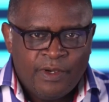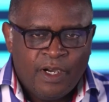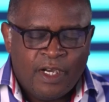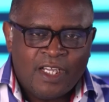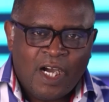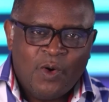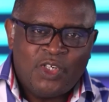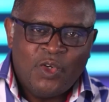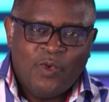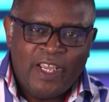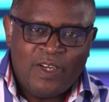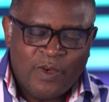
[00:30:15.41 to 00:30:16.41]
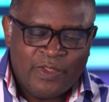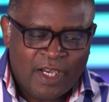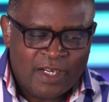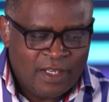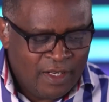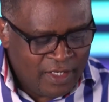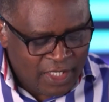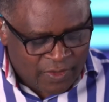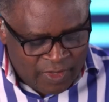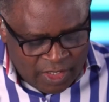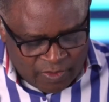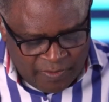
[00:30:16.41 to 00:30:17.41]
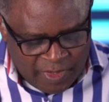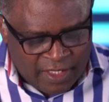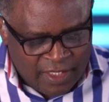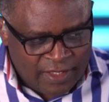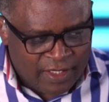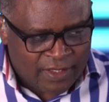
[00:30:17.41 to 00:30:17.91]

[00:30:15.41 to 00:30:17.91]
And how do I know that? The scripture tells